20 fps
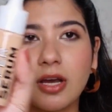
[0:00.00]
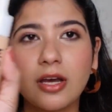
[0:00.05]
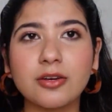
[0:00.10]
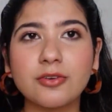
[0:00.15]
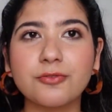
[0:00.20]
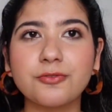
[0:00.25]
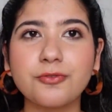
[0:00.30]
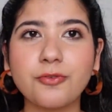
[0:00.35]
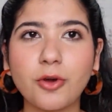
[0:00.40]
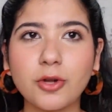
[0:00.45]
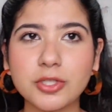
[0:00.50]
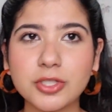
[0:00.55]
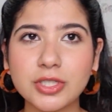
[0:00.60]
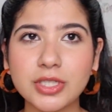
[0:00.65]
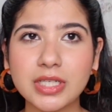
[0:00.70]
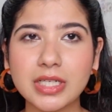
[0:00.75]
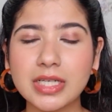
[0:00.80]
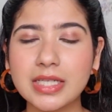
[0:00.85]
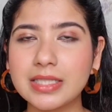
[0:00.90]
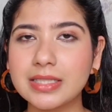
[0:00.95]

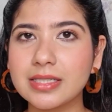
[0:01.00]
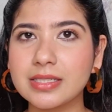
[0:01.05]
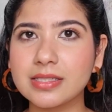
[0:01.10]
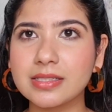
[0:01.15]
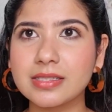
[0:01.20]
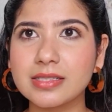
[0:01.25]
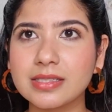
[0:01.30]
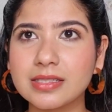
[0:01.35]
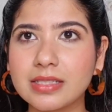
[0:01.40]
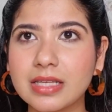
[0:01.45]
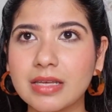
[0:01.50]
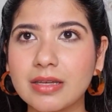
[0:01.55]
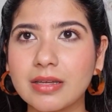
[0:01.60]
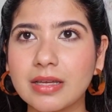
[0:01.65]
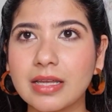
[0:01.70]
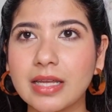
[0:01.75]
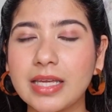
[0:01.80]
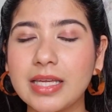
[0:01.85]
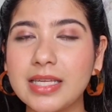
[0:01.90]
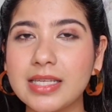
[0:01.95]
Unfortunately, this is
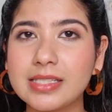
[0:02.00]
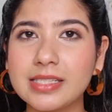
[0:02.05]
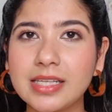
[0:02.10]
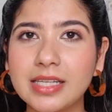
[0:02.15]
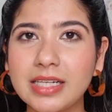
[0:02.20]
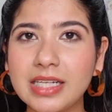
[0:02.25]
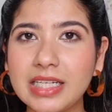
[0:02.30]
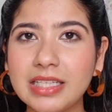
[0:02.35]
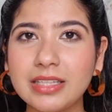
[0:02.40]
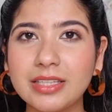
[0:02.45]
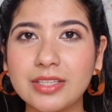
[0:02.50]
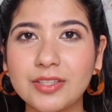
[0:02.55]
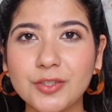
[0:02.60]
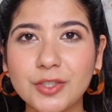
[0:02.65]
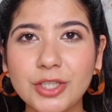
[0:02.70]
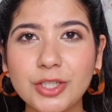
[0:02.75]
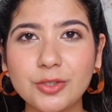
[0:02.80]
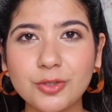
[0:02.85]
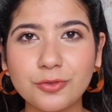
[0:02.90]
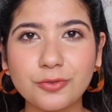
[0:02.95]
easily
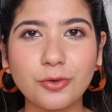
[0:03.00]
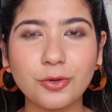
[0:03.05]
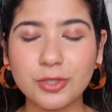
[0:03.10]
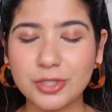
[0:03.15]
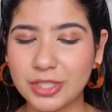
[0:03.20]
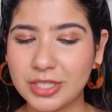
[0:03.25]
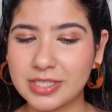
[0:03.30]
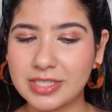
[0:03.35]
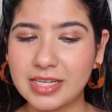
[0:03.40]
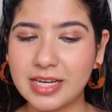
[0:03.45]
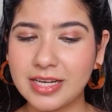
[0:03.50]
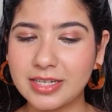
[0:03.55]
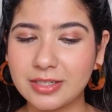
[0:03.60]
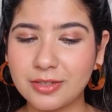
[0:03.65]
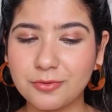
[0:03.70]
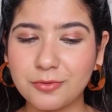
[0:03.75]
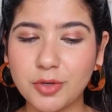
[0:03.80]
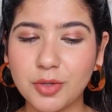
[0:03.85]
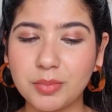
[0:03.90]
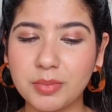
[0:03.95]
3 to 4 shades lighter
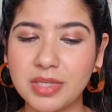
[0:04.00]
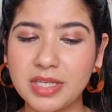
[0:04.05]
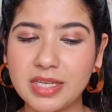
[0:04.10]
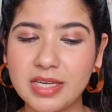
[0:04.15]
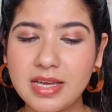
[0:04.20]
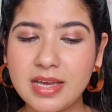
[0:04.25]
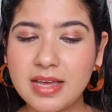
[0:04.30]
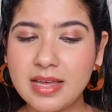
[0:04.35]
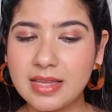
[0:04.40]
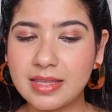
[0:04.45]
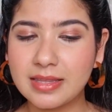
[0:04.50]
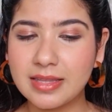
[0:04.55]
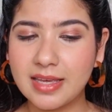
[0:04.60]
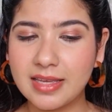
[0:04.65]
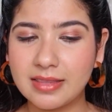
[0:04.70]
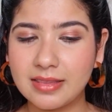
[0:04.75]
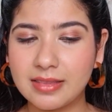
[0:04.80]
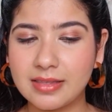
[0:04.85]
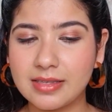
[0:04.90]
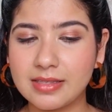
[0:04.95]
for me.
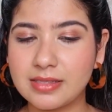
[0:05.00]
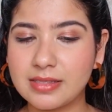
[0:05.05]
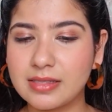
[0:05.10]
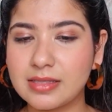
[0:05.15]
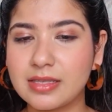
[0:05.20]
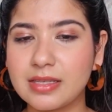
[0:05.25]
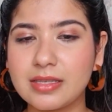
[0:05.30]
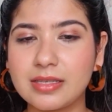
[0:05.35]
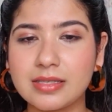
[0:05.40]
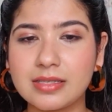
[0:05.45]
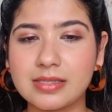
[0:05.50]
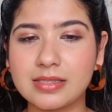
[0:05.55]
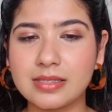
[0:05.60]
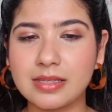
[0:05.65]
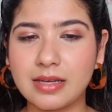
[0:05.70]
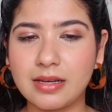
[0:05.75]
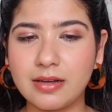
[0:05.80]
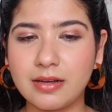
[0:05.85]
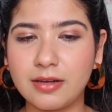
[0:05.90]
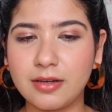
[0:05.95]
Then this is
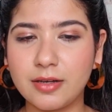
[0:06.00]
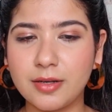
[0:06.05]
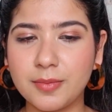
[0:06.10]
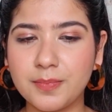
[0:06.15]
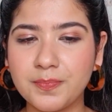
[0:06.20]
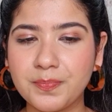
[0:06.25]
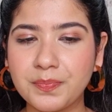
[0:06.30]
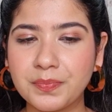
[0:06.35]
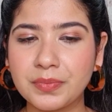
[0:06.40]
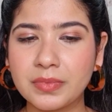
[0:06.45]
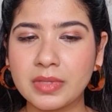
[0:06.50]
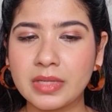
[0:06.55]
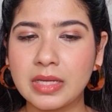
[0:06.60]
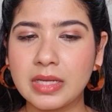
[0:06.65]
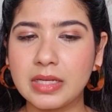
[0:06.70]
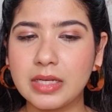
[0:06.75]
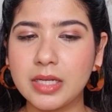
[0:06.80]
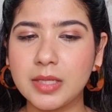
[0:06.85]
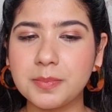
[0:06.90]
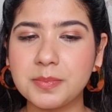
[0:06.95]

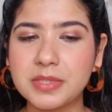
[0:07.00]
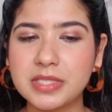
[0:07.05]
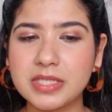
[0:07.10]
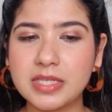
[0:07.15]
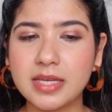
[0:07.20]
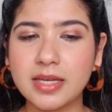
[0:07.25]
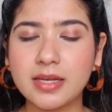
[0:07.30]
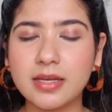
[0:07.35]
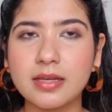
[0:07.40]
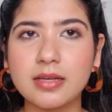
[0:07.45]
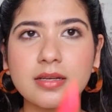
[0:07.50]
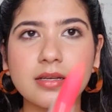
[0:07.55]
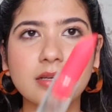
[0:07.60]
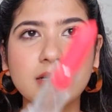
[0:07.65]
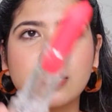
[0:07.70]
lipstick.